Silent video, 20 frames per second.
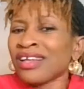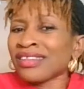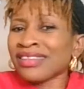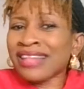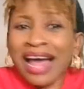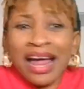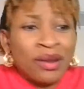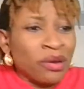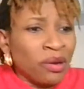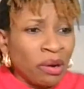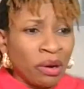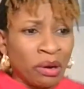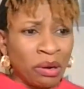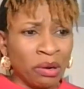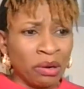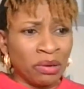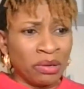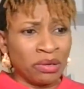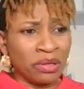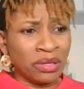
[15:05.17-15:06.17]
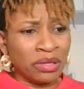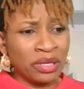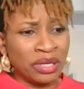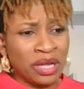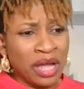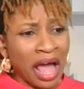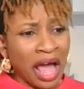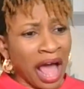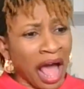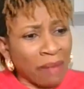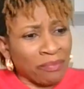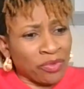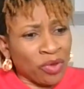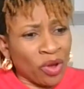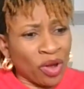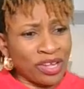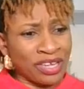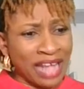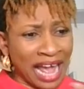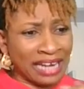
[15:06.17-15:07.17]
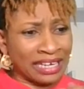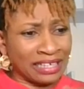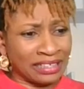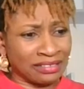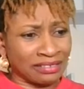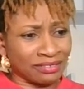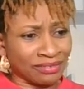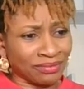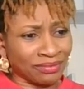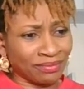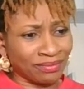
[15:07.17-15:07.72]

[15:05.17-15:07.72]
that, no, I'm not yelling.